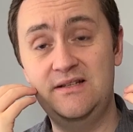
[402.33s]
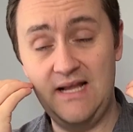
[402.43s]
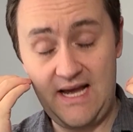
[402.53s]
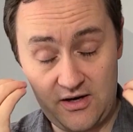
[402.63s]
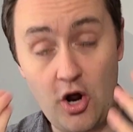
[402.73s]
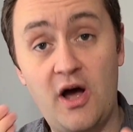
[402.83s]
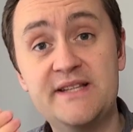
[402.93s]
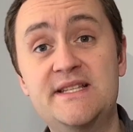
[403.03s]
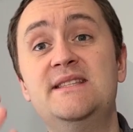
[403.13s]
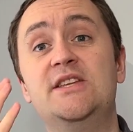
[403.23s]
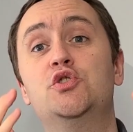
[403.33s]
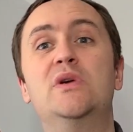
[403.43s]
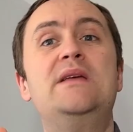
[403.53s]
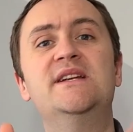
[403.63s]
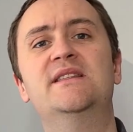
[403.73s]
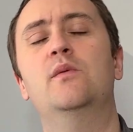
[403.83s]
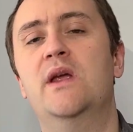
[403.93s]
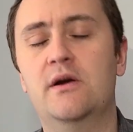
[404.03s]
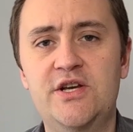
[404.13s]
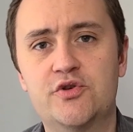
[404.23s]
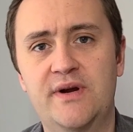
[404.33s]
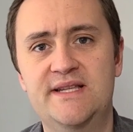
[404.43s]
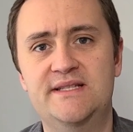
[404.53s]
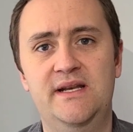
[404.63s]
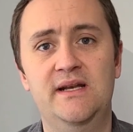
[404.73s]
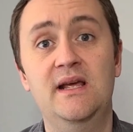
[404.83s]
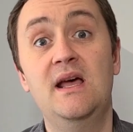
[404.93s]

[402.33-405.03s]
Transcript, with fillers: that causes the treatment that we are interested in.